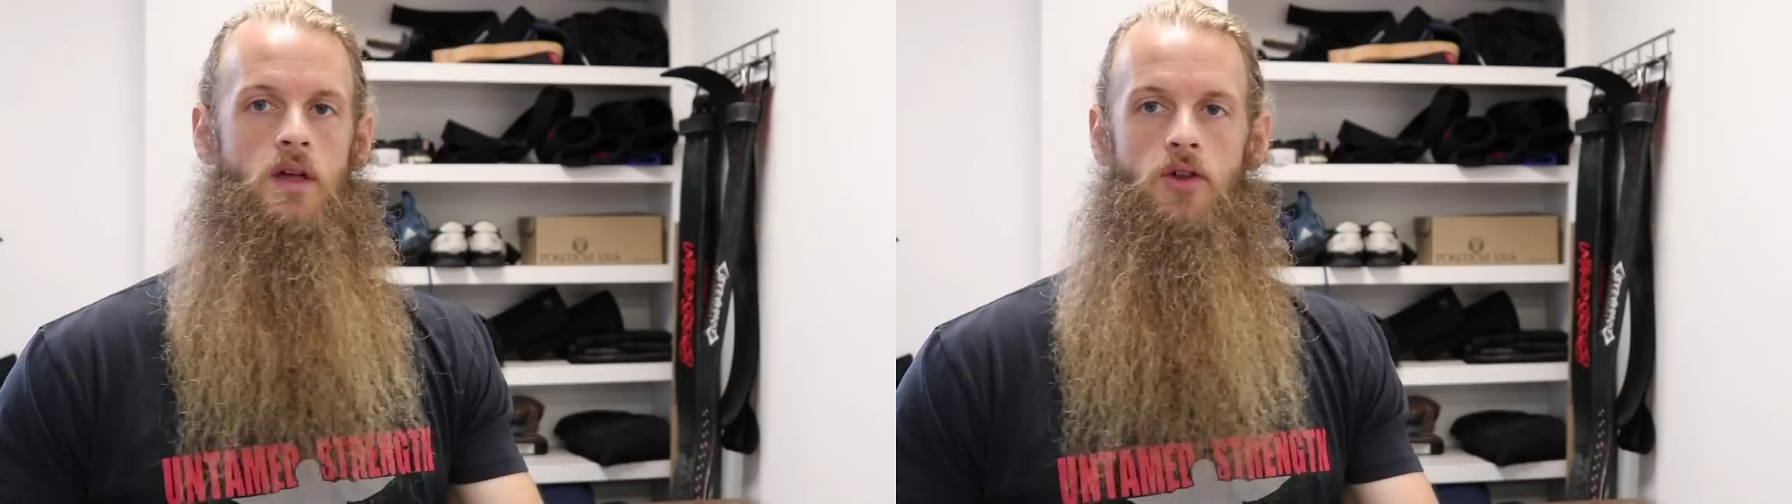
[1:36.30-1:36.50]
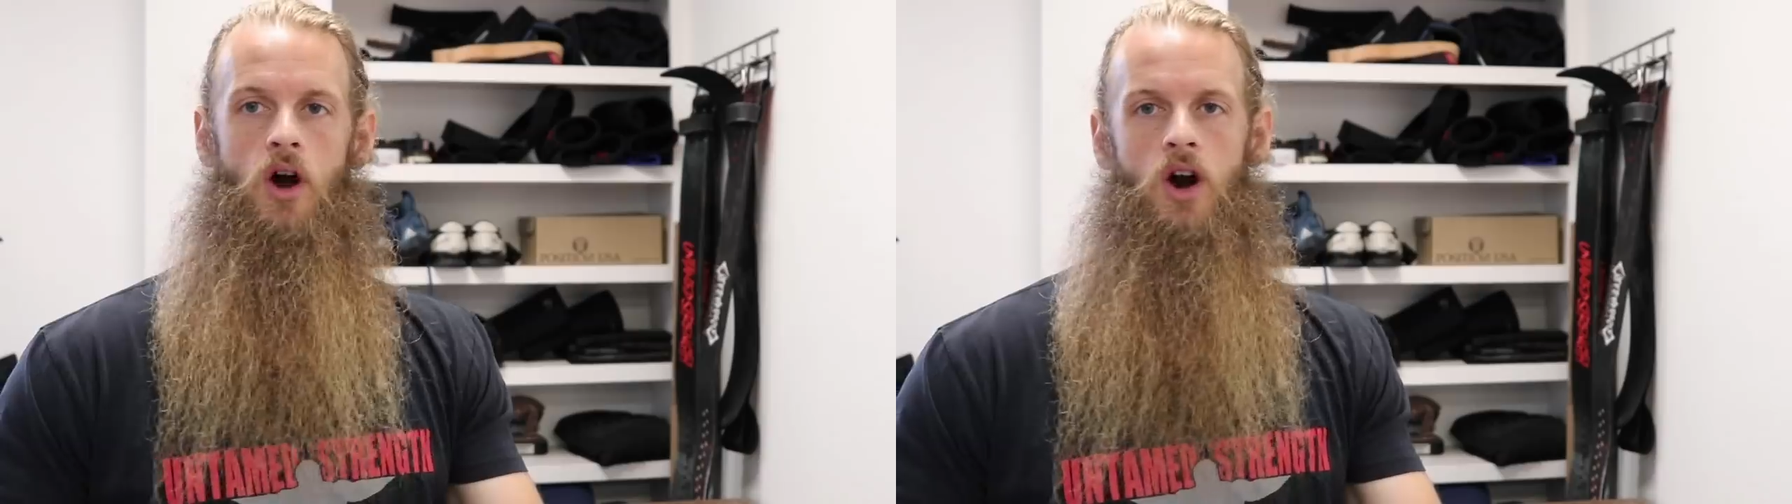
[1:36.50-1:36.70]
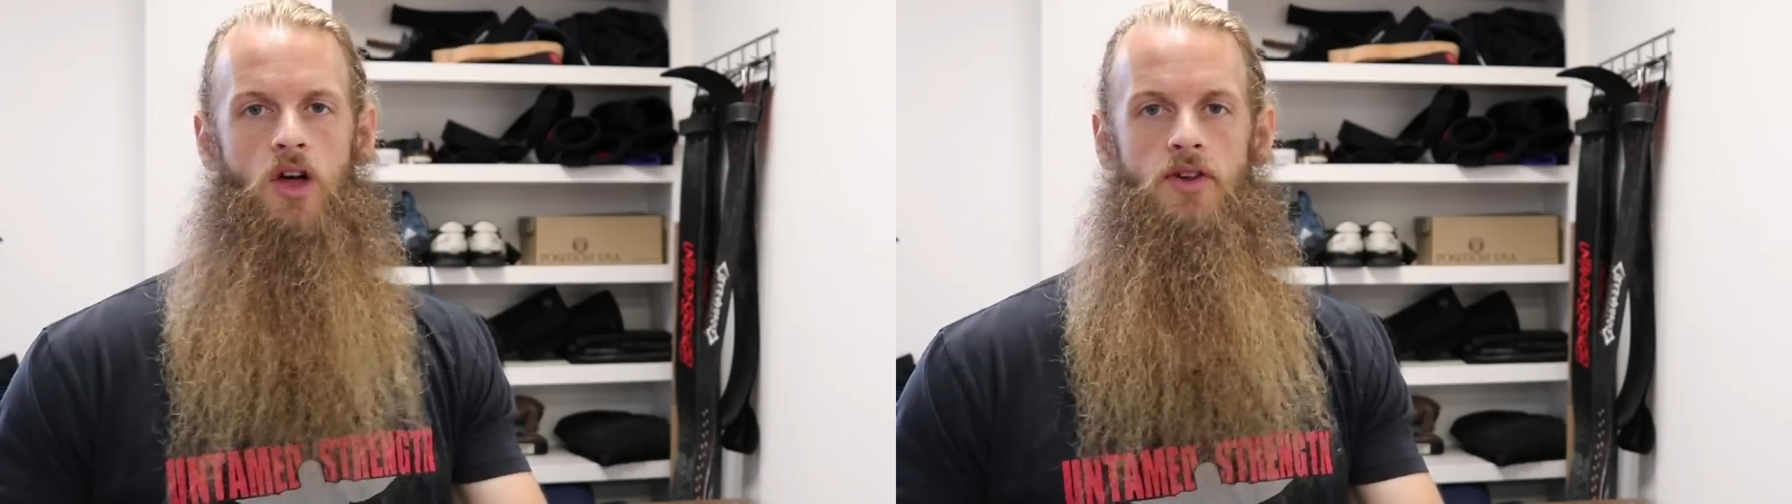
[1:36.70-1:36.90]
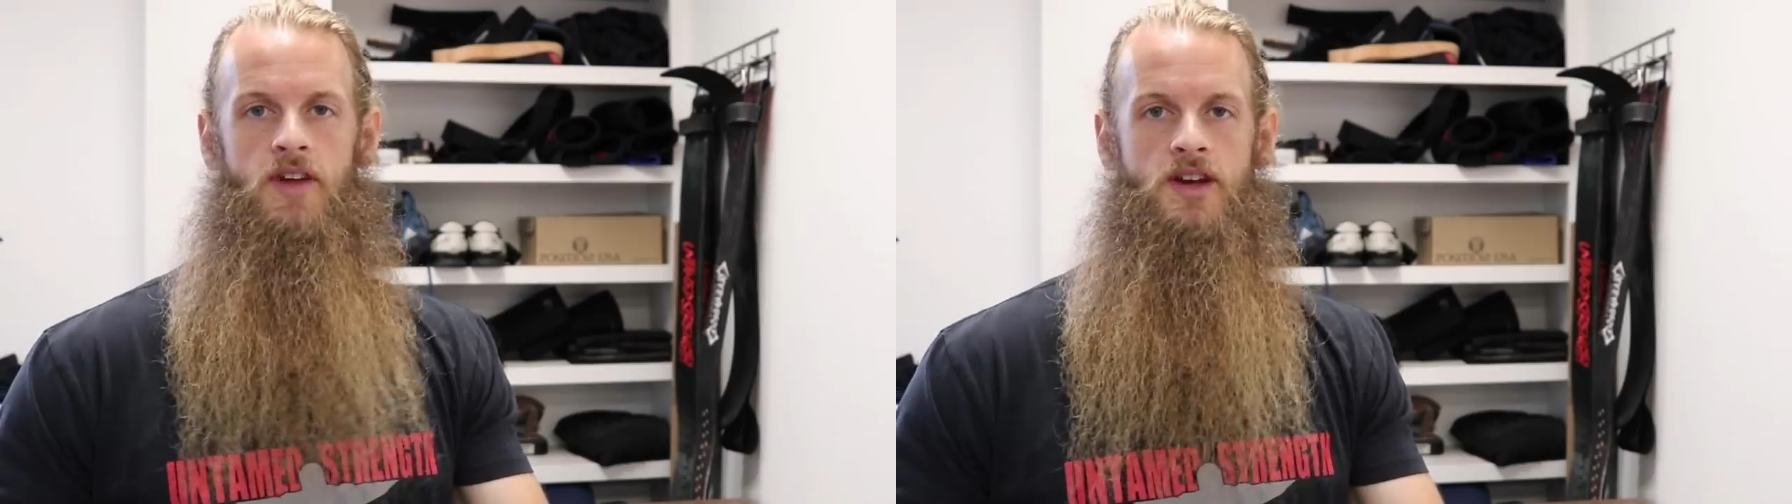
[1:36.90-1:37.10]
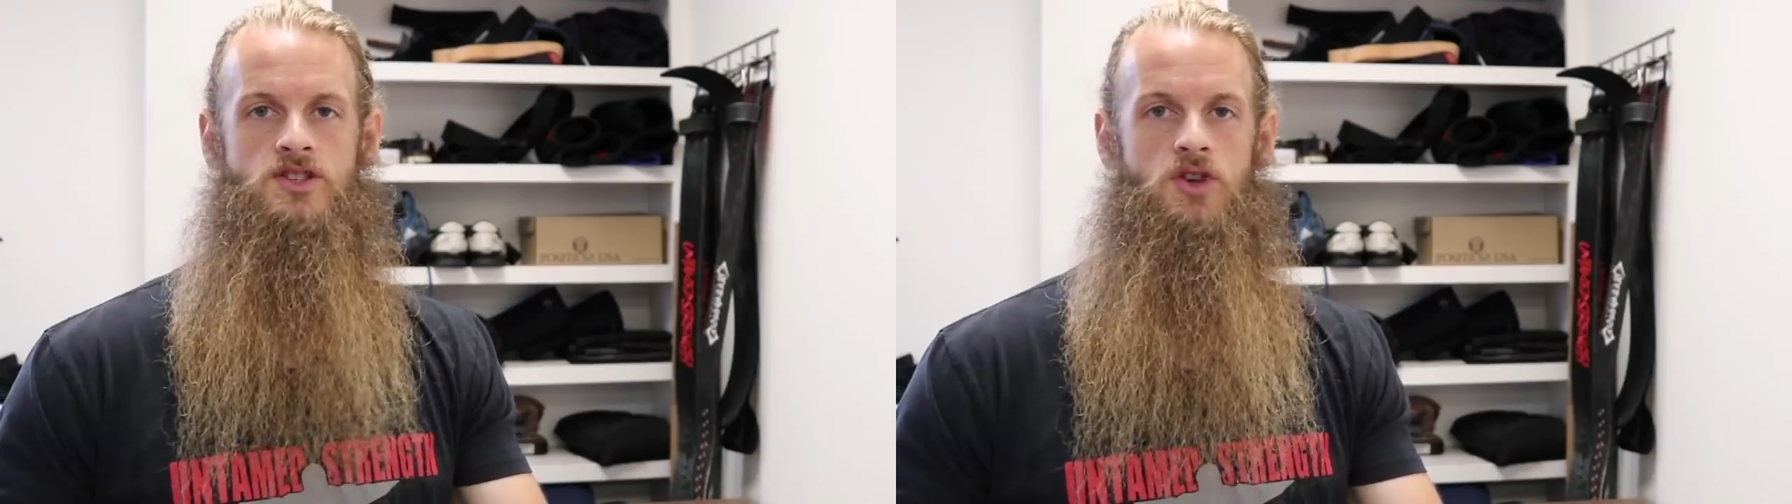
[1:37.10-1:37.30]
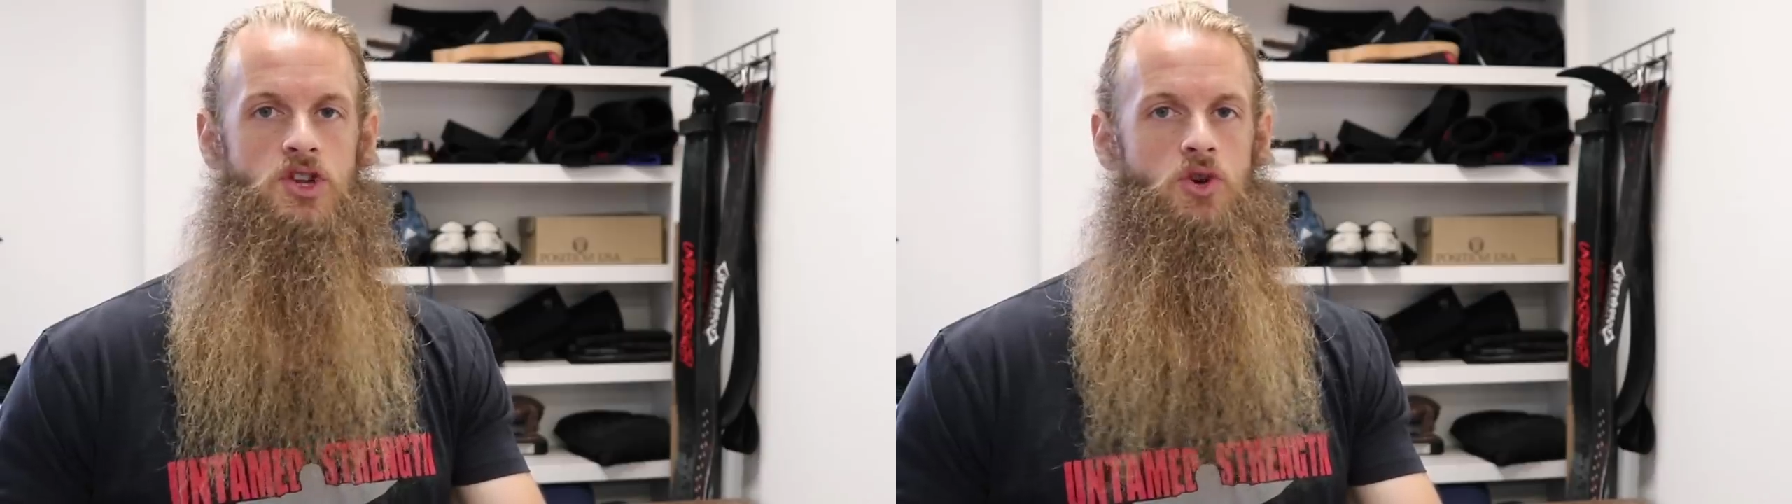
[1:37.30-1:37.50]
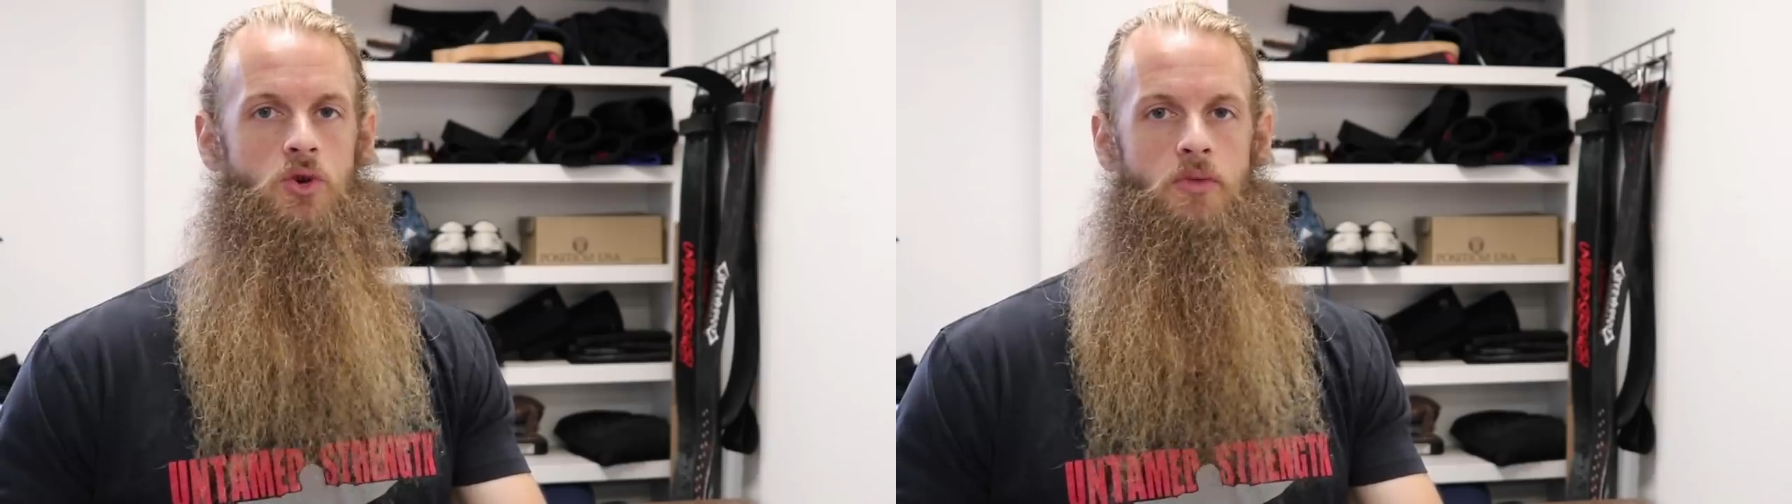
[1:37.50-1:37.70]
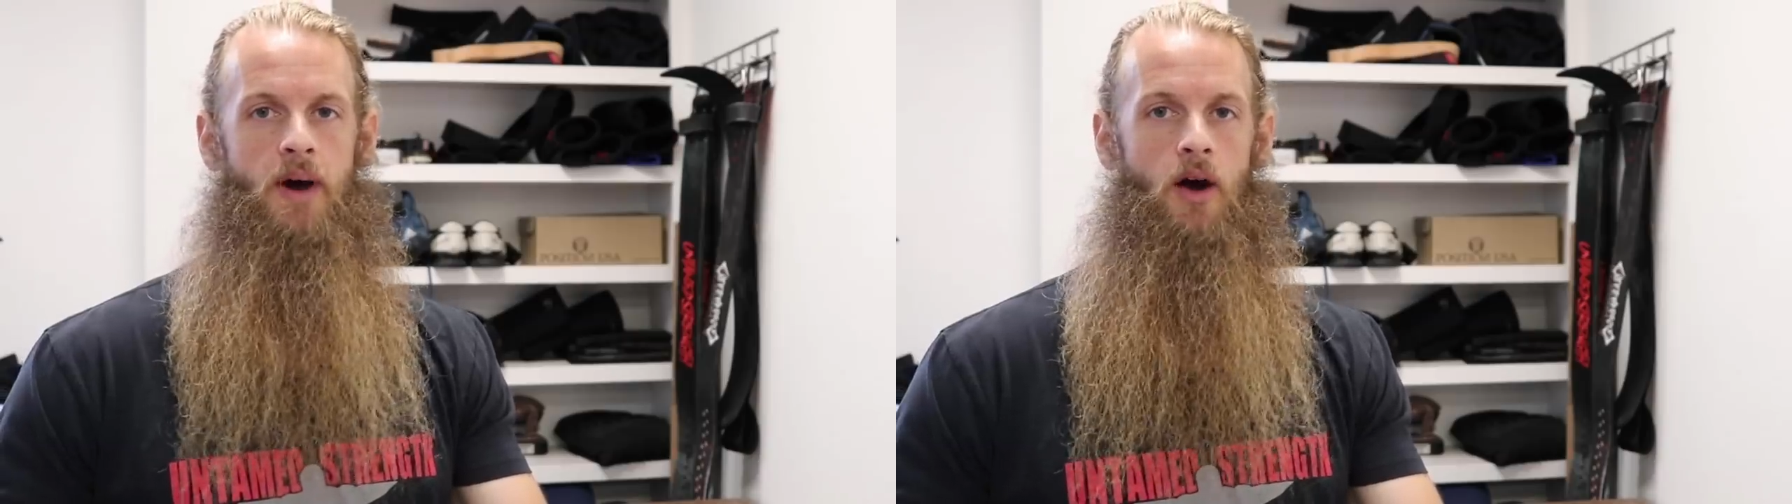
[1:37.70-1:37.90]
There are other things you could do
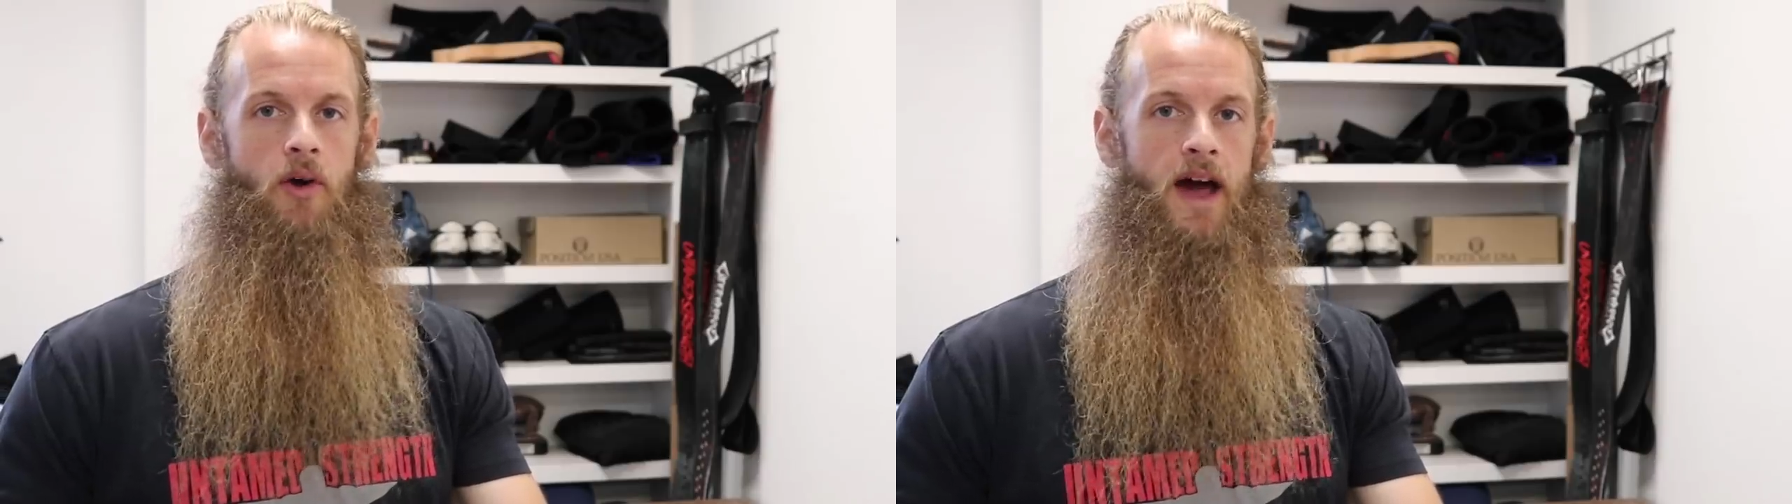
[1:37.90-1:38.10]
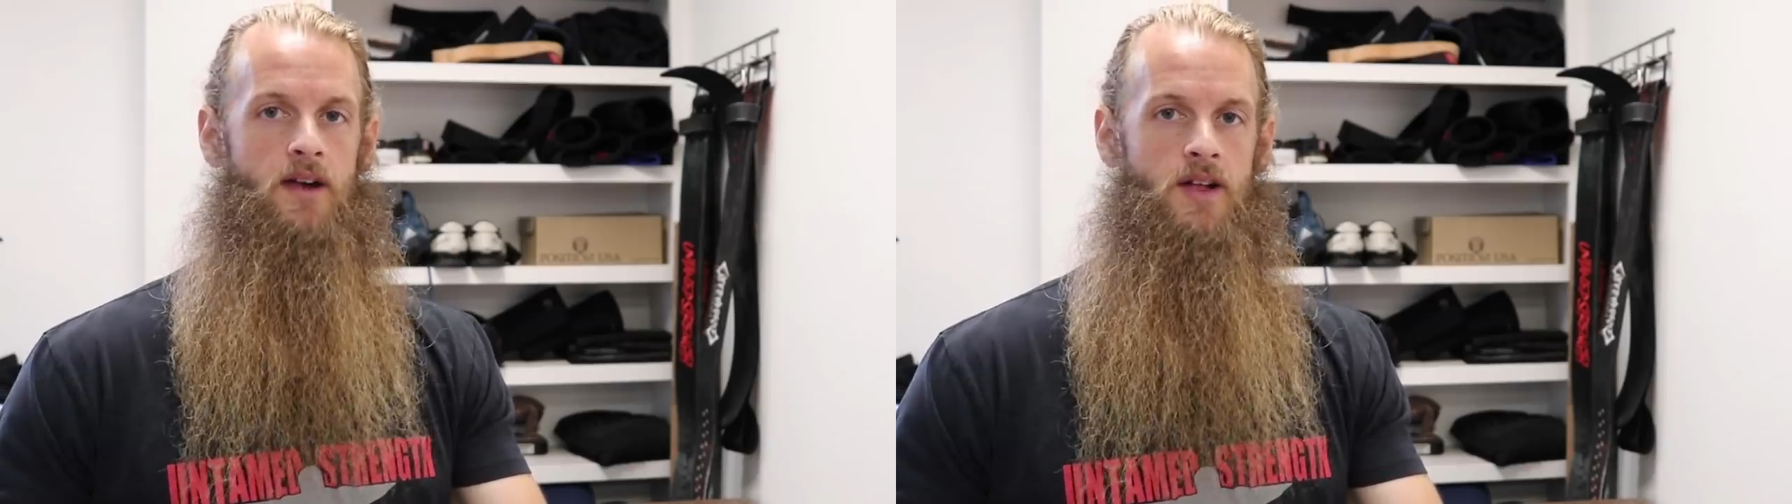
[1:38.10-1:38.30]
with the power rack,